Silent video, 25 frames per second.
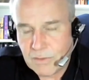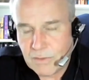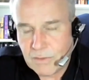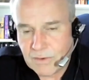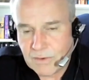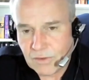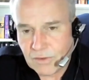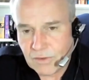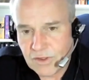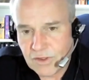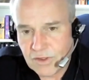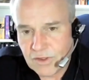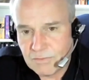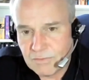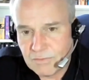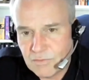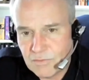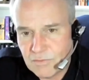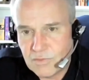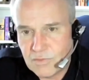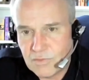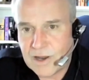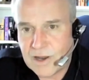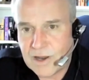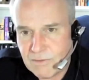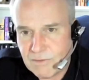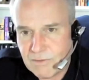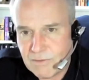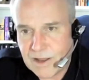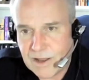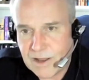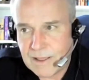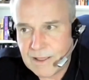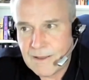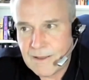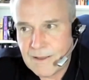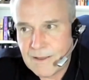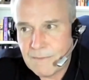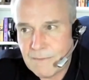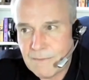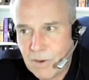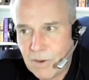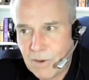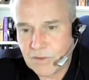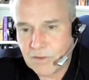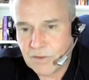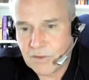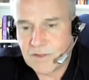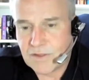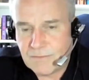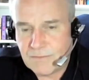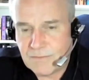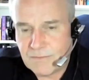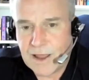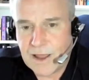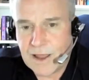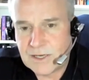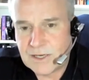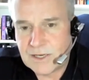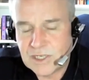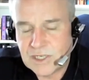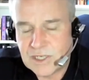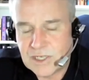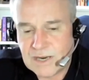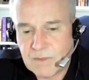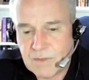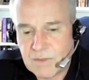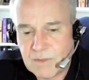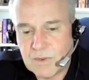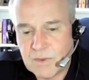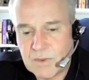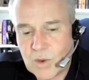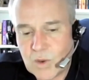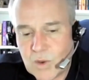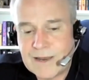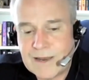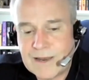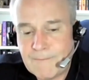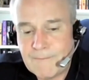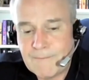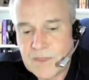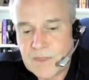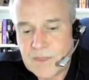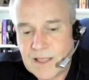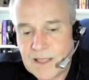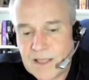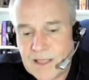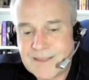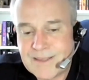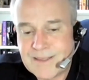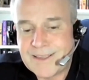know, we've got some really positive relationships between